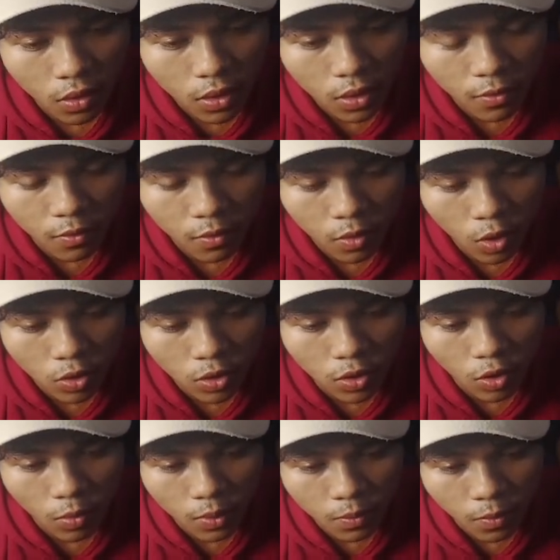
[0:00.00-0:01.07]
close and
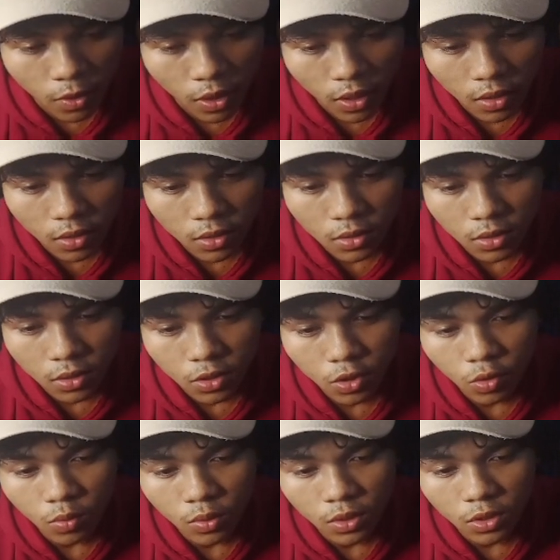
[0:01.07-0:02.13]
open parenthesis,
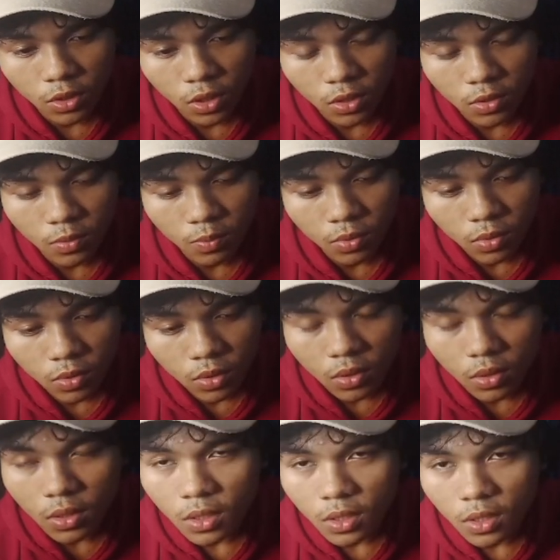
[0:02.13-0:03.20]
you will just put
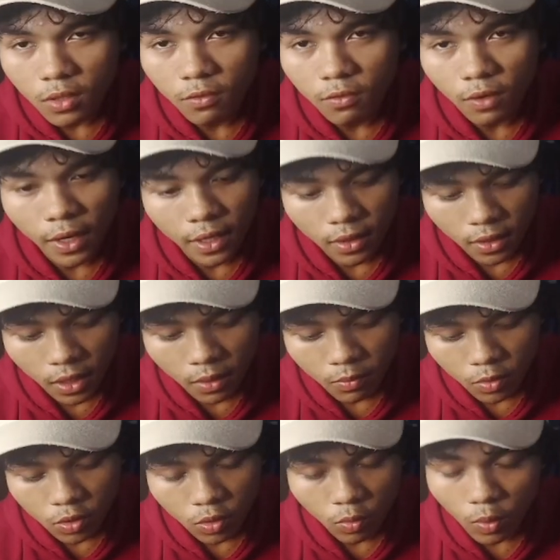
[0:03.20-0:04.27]
the file name.
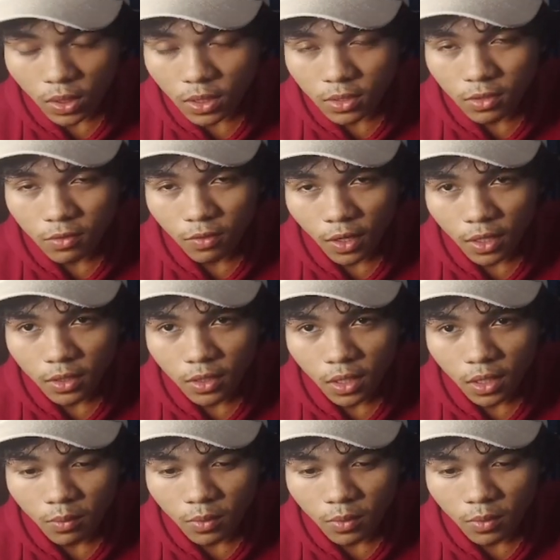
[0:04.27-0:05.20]
So what is the file name?